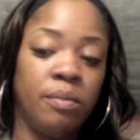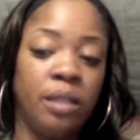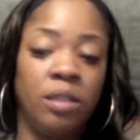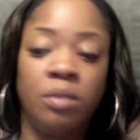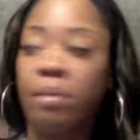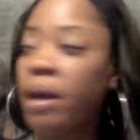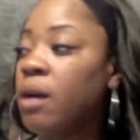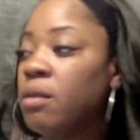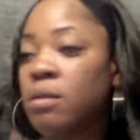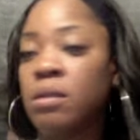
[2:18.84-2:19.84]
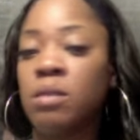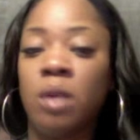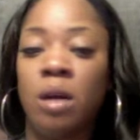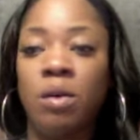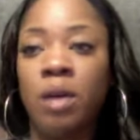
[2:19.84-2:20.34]
I just browse and see what
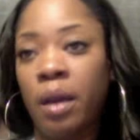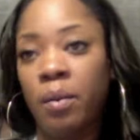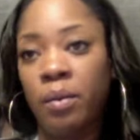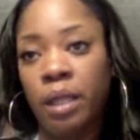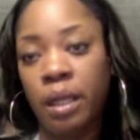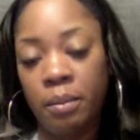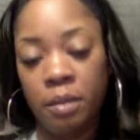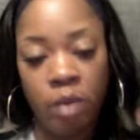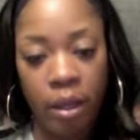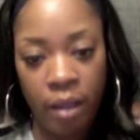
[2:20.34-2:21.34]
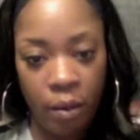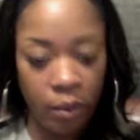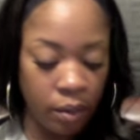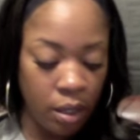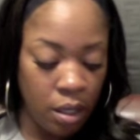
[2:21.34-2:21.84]
I okay. I want that. Let me try that one.
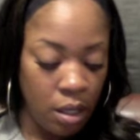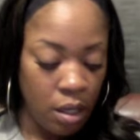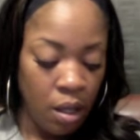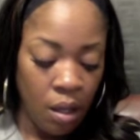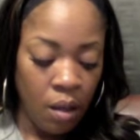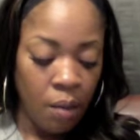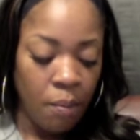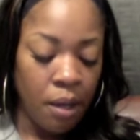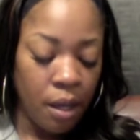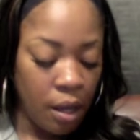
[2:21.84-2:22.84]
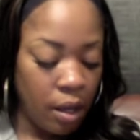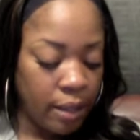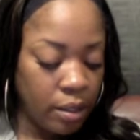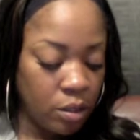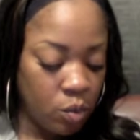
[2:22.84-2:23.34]
But I,
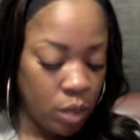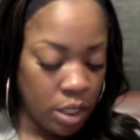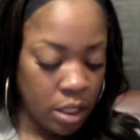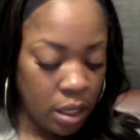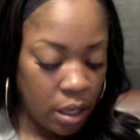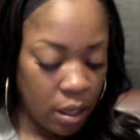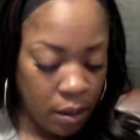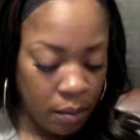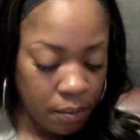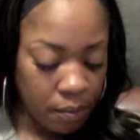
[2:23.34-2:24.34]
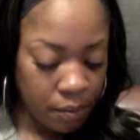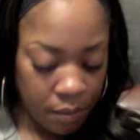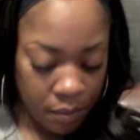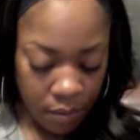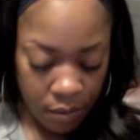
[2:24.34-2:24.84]
I just wish that um,
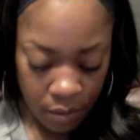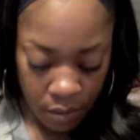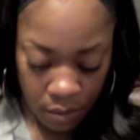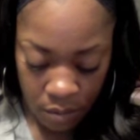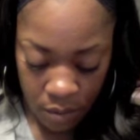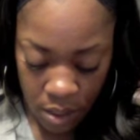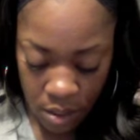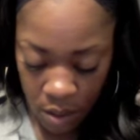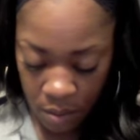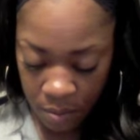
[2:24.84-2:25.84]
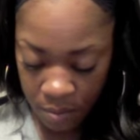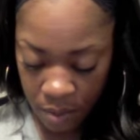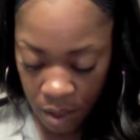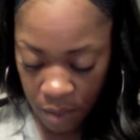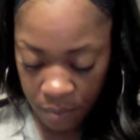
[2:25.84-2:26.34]
these other
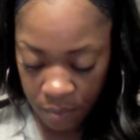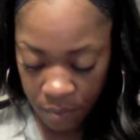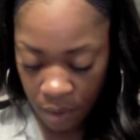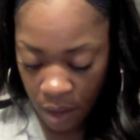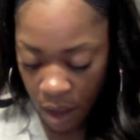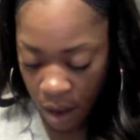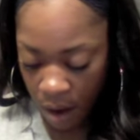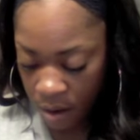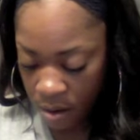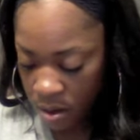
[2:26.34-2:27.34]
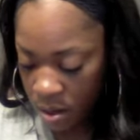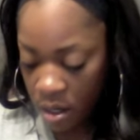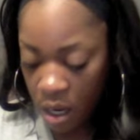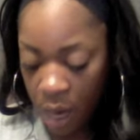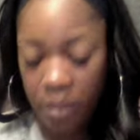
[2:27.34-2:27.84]
um, hair
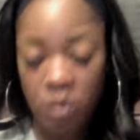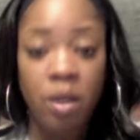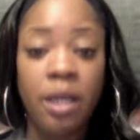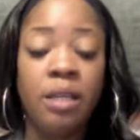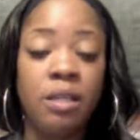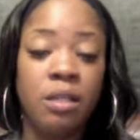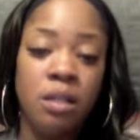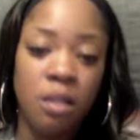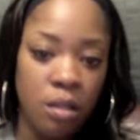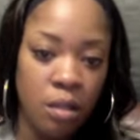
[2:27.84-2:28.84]
companies were easy